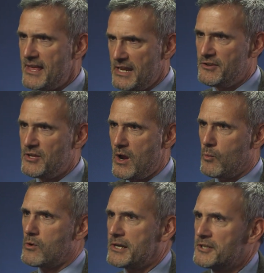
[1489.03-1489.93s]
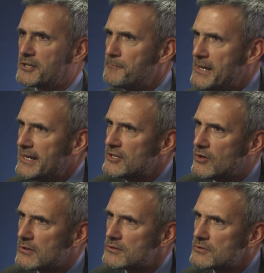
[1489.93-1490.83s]
that even though I work in a competing
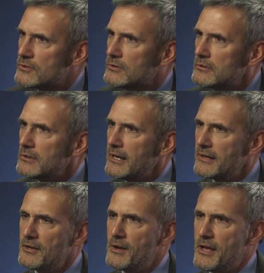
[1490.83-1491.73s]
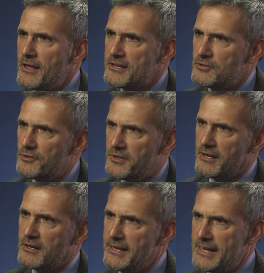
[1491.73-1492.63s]
charter school, sure. I, you know, I, I still
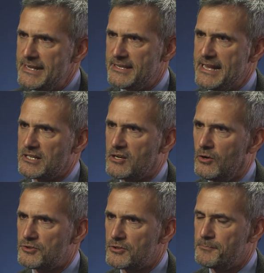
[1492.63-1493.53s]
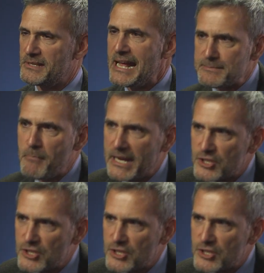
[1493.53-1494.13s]
think it's it's a culture, but that's my